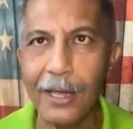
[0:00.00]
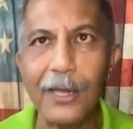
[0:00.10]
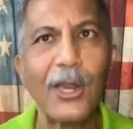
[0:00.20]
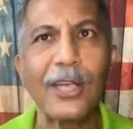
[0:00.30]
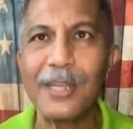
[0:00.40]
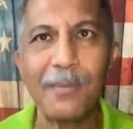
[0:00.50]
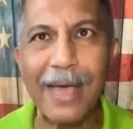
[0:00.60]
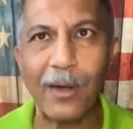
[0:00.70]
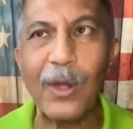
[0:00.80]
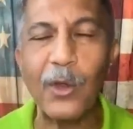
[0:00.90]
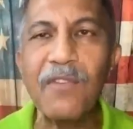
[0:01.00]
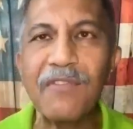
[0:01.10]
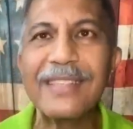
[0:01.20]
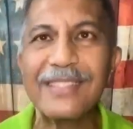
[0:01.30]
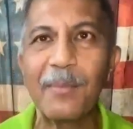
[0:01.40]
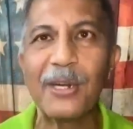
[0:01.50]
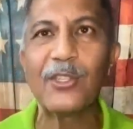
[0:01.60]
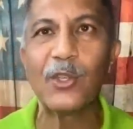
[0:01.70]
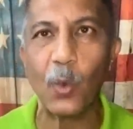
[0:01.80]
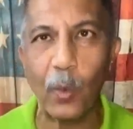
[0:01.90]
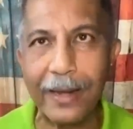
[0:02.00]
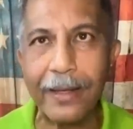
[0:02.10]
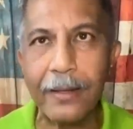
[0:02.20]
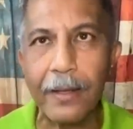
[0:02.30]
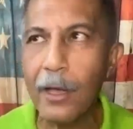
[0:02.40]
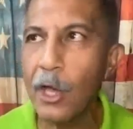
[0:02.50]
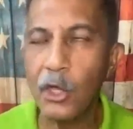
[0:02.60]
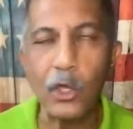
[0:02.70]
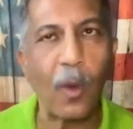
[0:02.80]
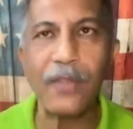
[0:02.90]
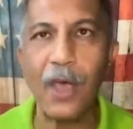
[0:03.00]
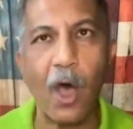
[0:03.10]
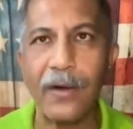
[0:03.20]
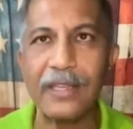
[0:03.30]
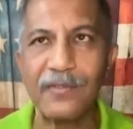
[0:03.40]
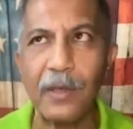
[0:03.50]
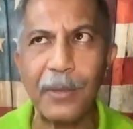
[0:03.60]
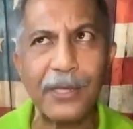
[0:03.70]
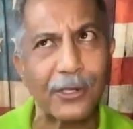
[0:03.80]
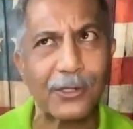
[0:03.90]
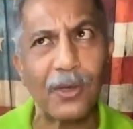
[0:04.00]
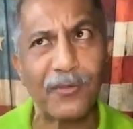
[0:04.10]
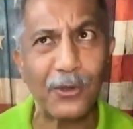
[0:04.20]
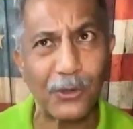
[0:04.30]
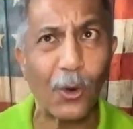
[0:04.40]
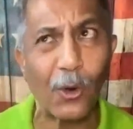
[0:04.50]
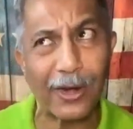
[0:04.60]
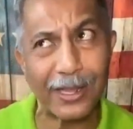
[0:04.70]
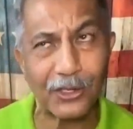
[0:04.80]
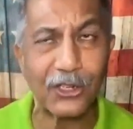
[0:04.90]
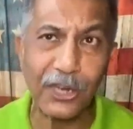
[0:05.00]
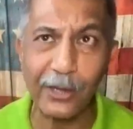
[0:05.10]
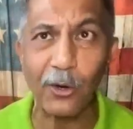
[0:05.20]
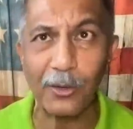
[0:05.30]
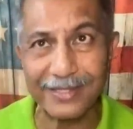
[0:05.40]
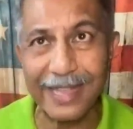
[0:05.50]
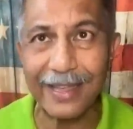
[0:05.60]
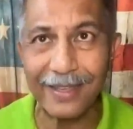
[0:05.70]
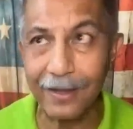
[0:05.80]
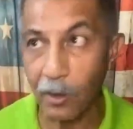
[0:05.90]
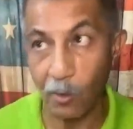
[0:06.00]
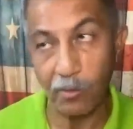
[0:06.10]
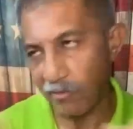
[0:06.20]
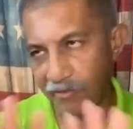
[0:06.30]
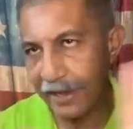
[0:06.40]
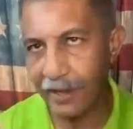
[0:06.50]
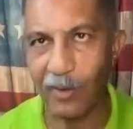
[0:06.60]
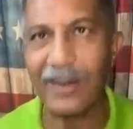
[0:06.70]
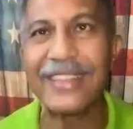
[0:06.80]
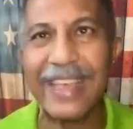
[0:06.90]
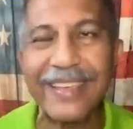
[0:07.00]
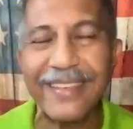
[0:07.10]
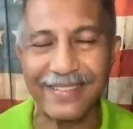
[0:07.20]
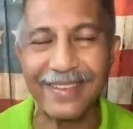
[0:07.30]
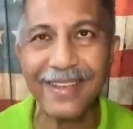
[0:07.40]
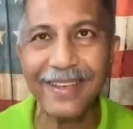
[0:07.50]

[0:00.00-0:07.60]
It doesn't matter. When you invite somebody to your wedding, you want the RSVP just so if you should order extra chicken or steak or vegan, whatever they eat.